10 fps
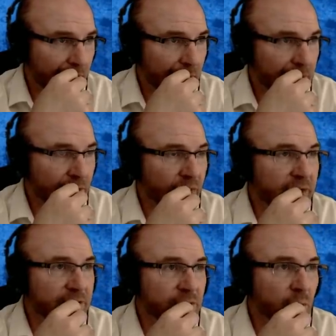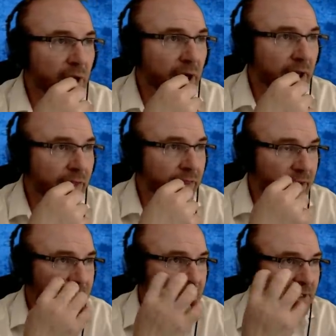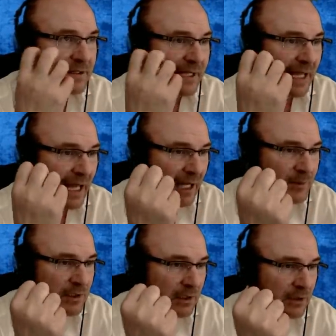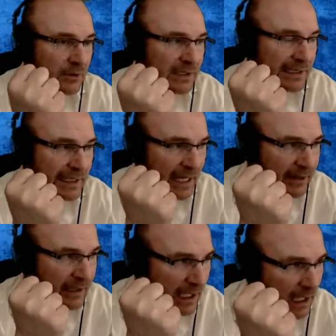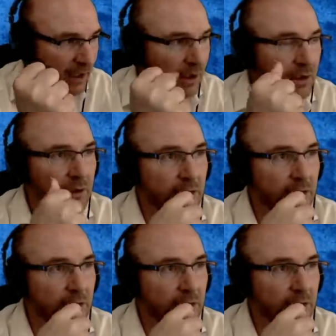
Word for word: So this is why this is the absolute death knell